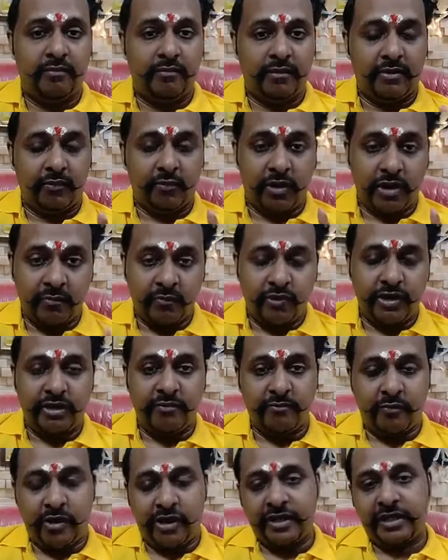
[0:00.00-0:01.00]
But one more
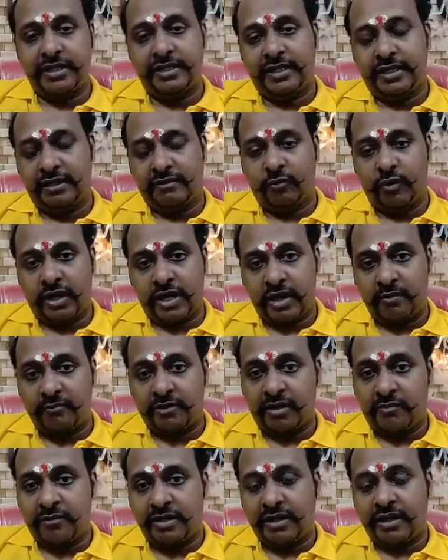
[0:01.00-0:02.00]
important thing why I am
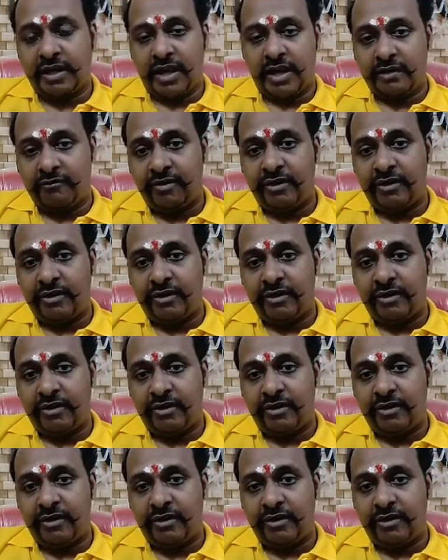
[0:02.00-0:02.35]
coming live